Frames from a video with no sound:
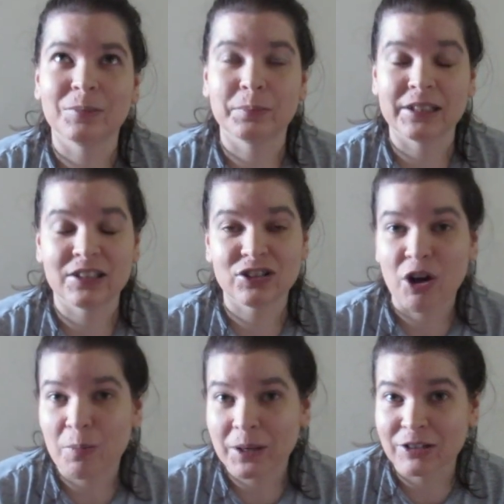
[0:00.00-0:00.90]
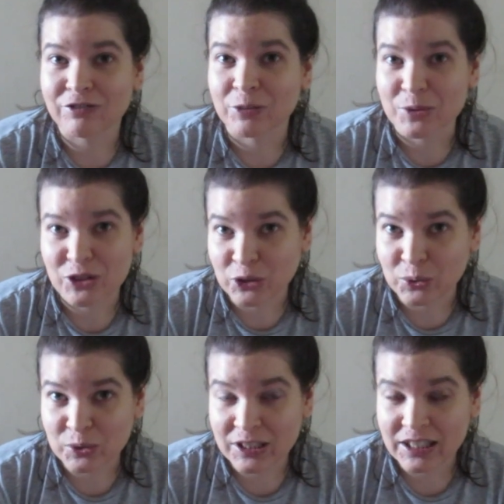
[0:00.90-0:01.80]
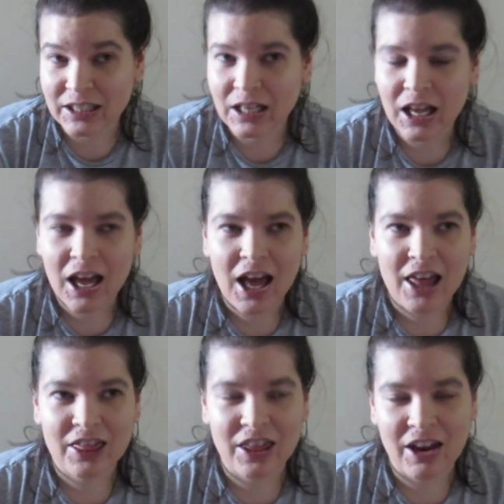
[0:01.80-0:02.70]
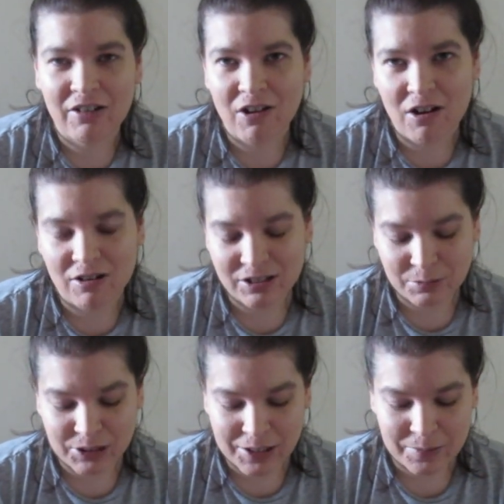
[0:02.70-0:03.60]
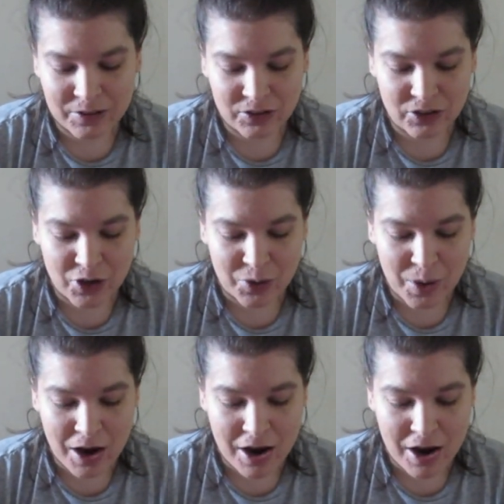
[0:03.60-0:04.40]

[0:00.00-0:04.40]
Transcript: me stopping from snoozing, there are some tips. So